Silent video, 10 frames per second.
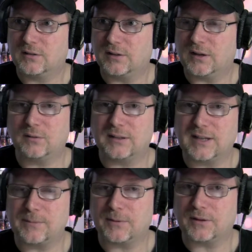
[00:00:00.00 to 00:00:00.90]
not only
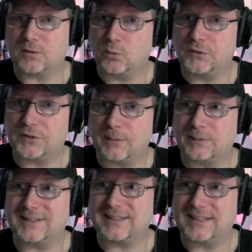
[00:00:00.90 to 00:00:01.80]
keep it on the cool side,
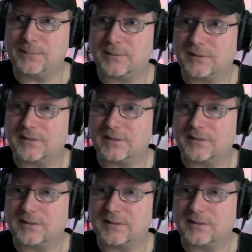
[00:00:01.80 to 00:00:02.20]
but to keep